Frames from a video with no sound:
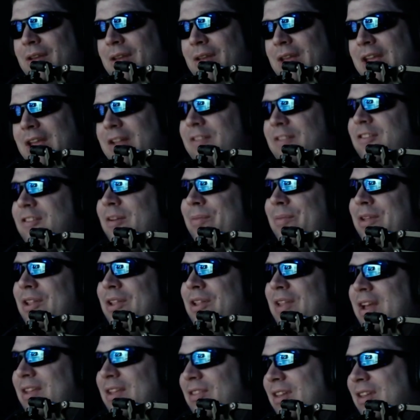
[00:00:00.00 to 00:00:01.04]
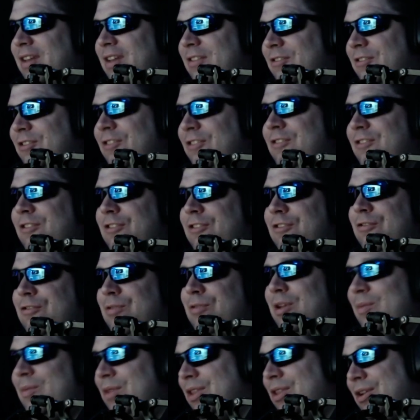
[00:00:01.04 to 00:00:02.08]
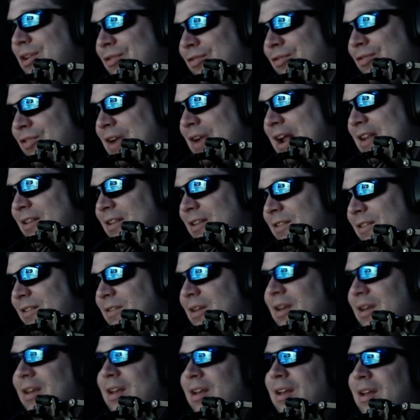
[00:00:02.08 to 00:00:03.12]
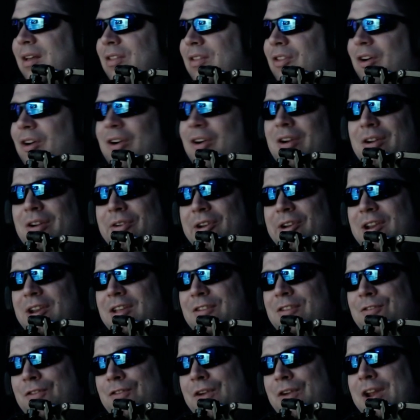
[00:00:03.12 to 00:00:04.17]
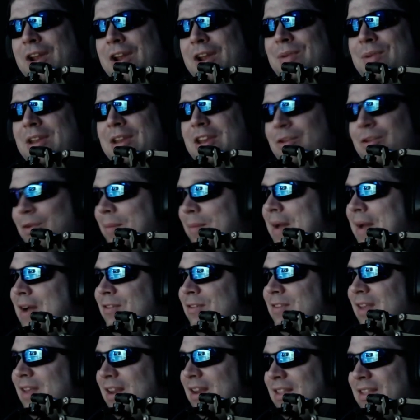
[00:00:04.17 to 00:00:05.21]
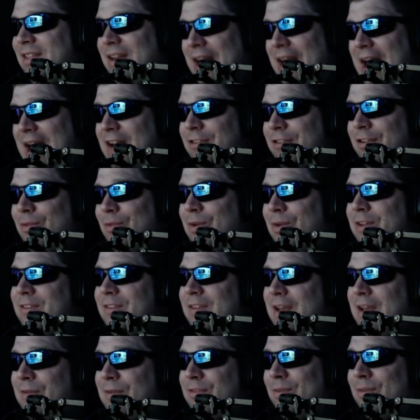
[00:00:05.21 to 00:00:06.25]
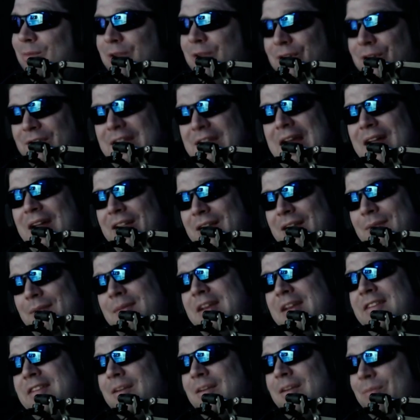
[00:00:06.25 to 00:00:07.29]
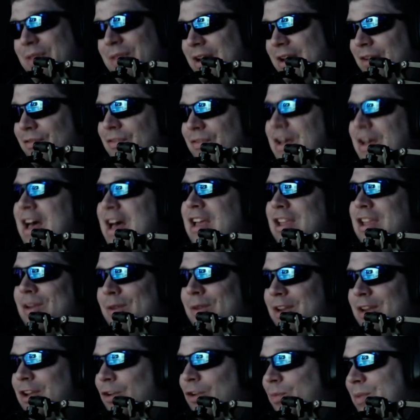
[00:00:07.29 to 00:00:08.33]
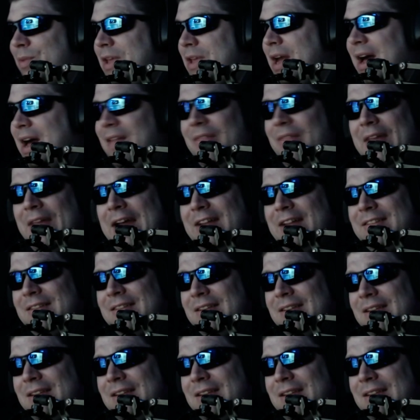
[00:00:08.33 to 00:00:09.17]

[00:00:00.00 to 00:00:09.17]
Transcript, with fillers: in something like this just to stream to their friends, the harder it is for anybody to amount to anything that actually wants to have some real talent and make something of value and go beyond that.